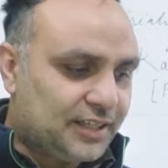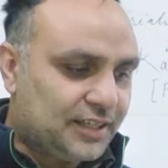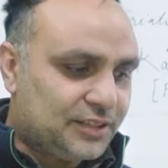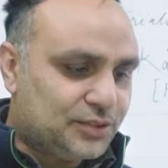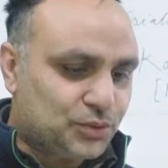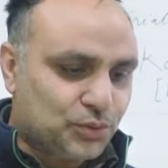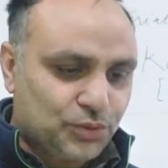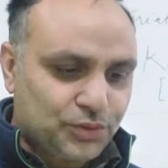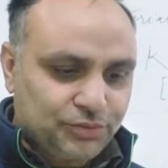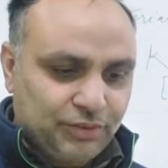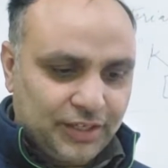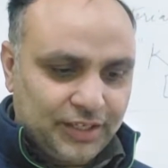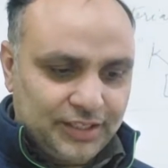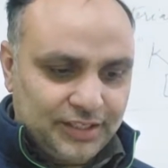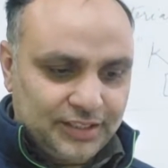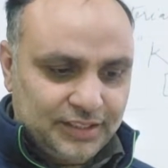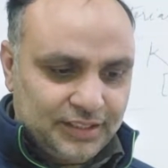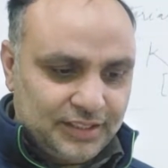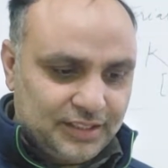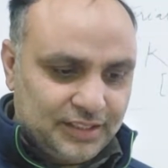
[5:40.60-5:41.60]
So if I
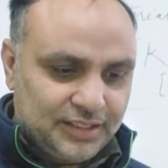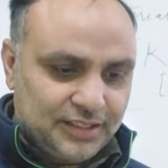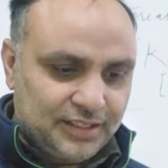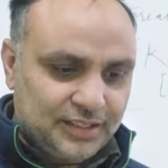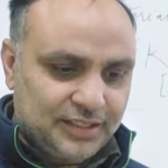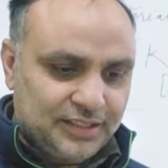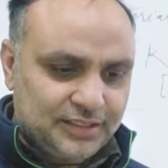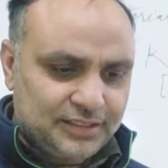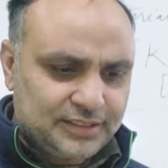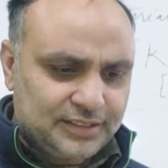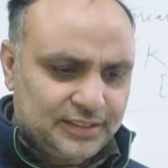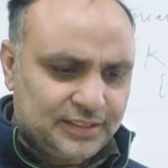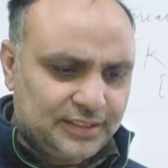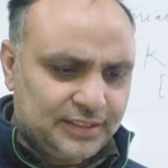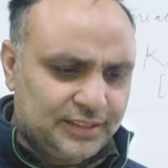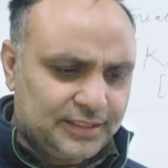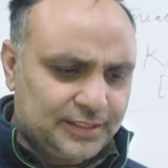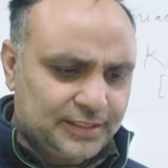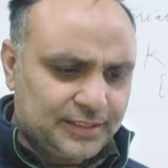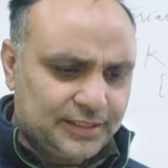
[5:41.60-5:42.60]

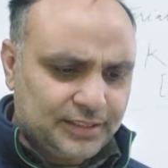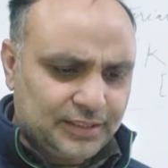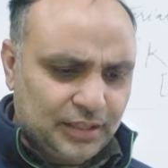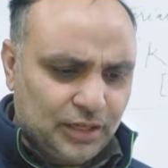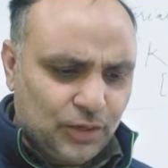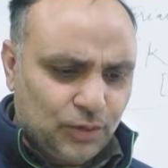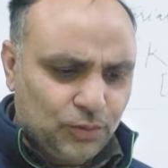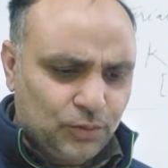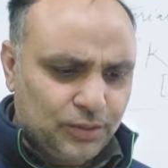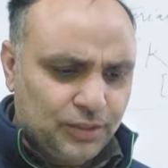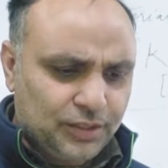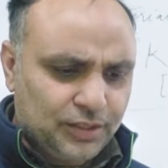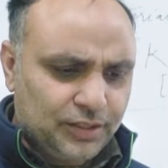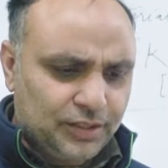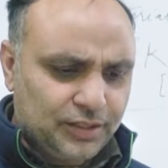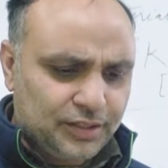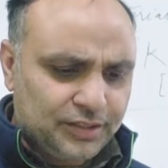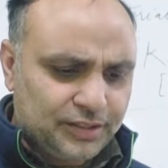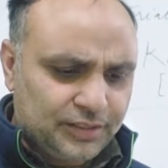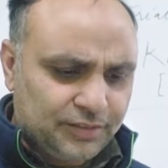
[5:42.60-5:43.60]
see it, how
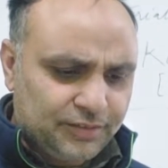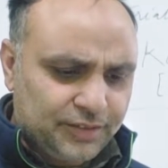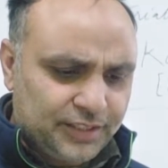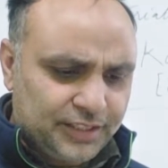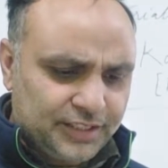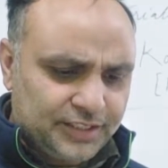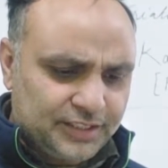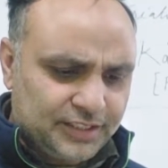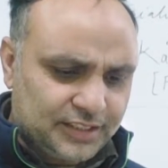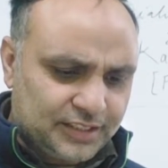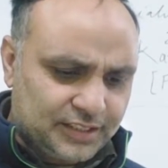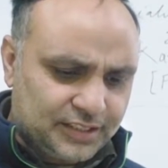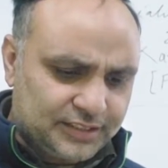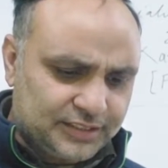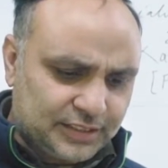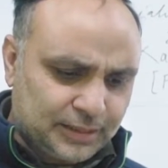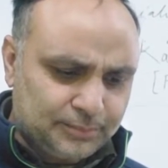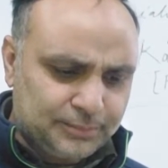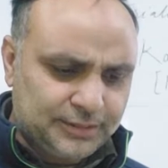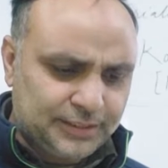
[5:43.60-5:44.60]
the various
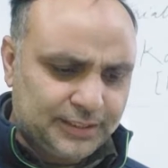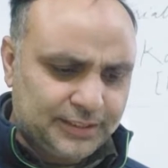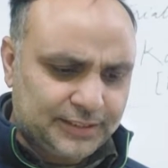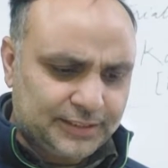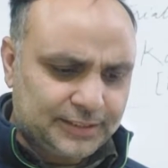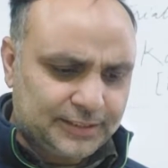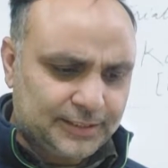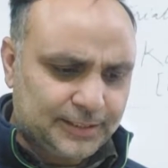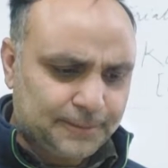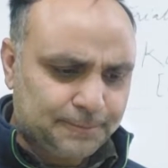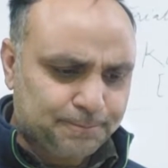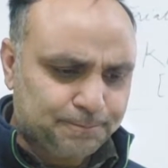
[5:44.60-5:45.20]
subjects,